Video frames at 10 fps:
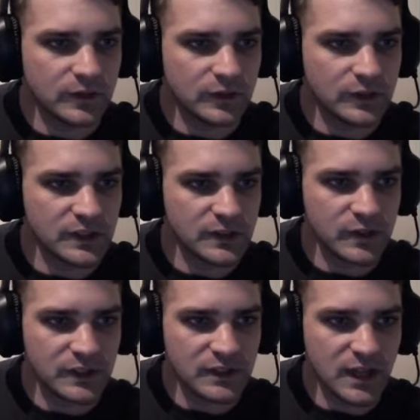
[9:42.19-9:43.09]
You can see it's
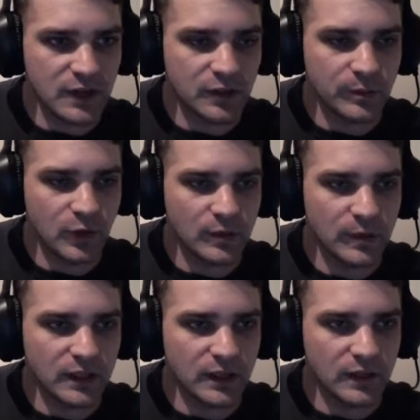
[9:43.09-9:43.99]
really dark on the bottom
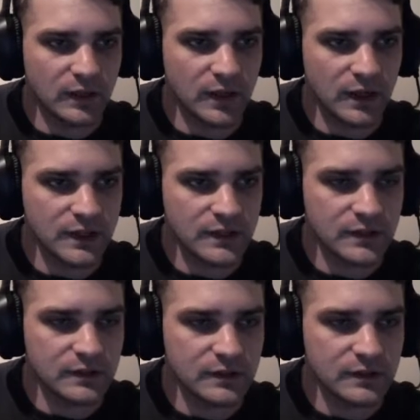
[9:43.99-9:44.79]
underneath the eyes